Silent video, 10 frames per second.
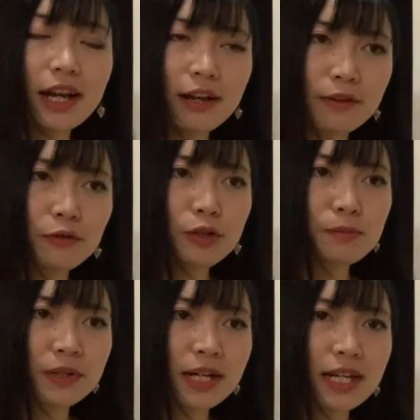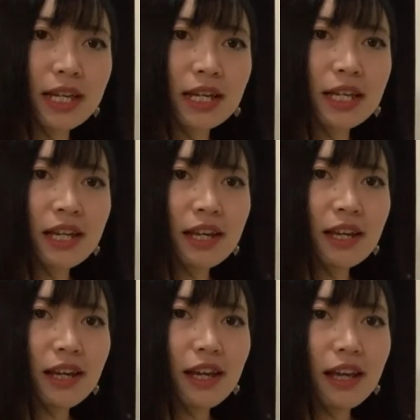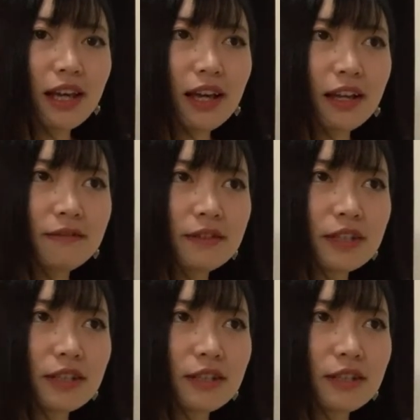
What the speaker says: I will reply. And